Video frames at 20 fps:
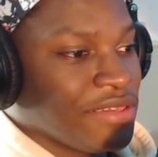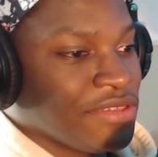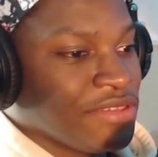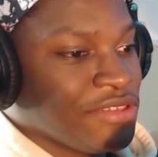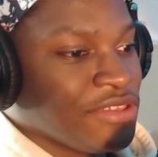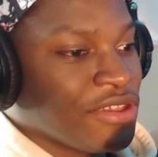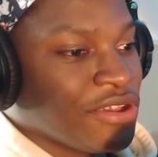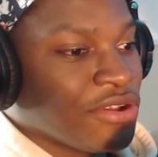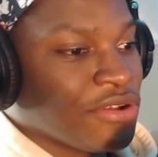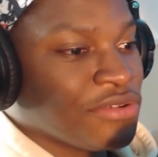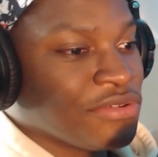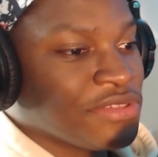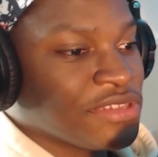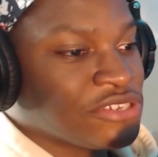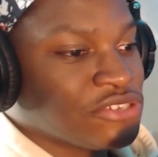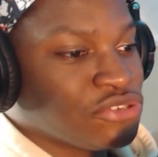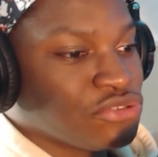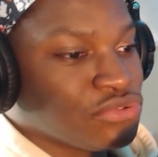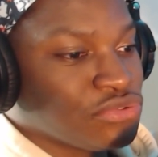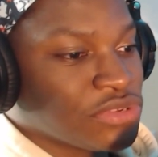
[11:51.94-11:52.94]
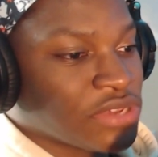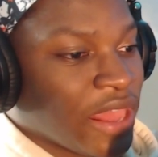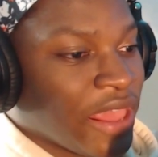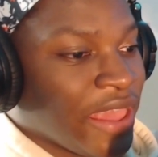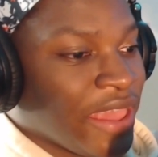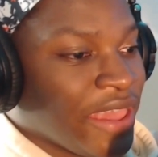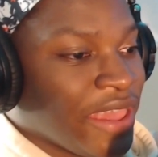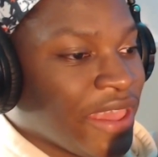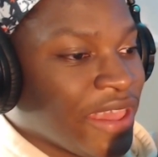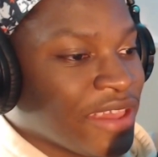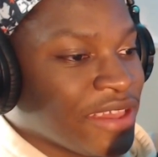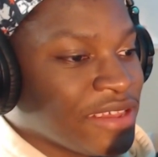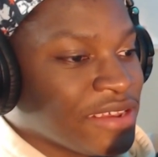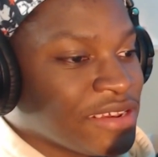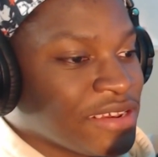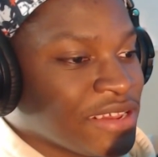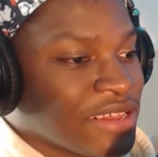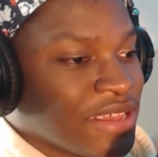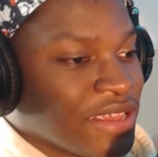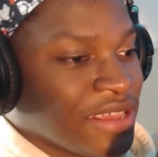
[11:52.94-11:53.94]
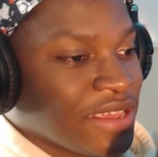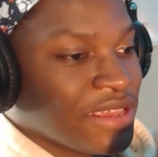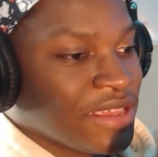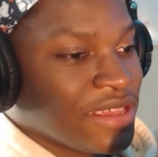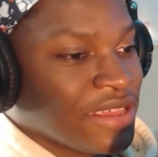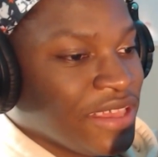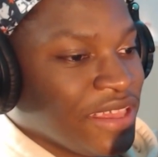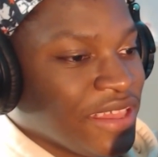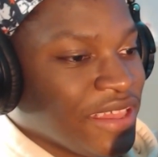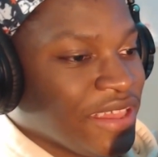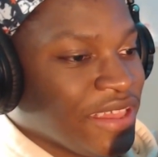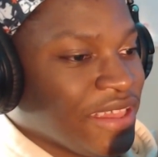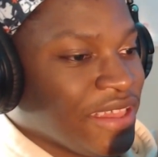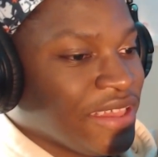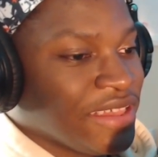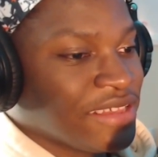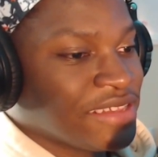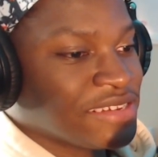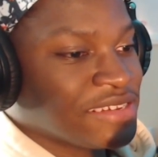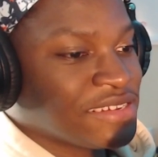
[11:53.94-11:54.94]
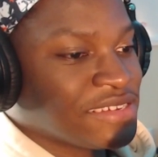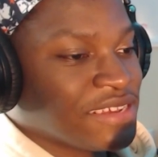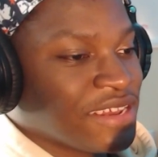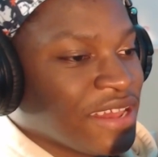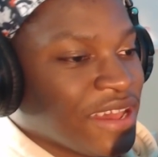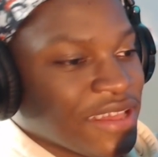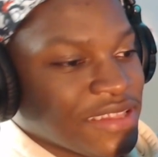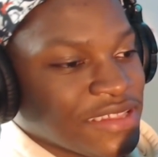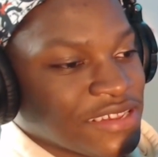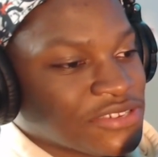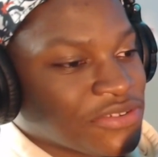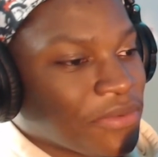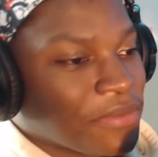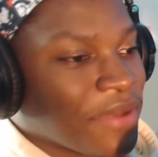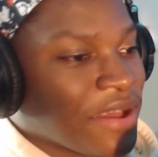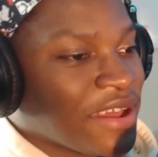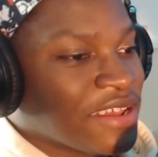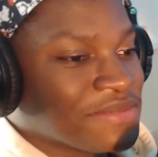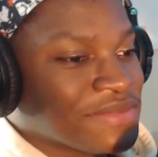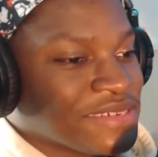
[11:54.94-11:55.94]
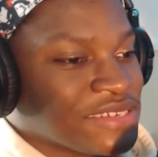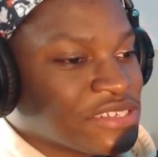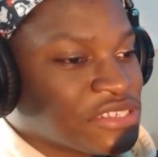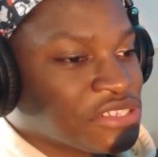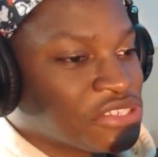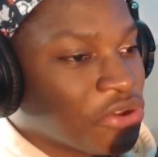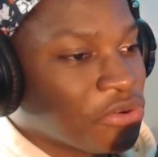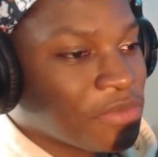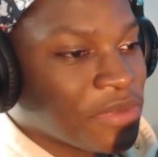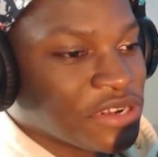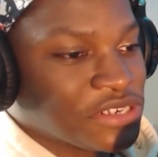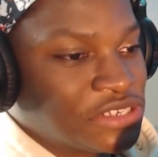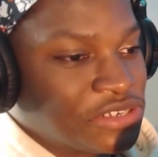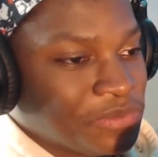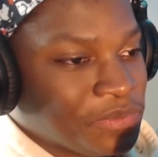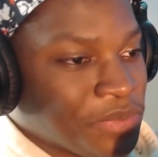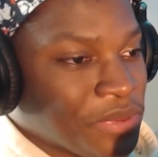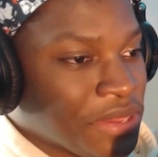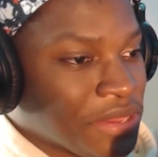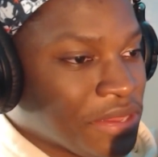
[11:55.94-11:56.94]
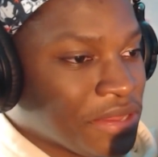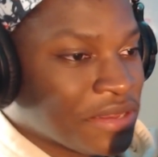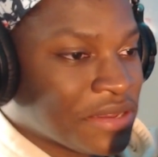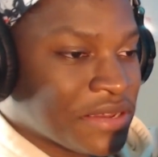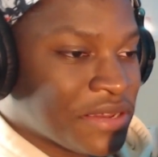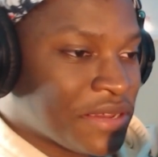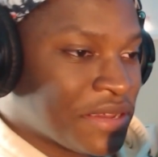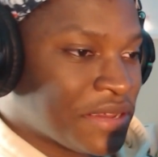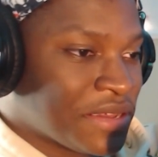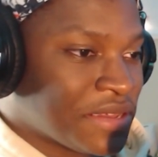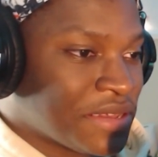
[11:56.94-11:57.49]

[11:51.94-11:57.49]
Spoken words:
Yo, this dude's hand is... This reminds me so much of Pika.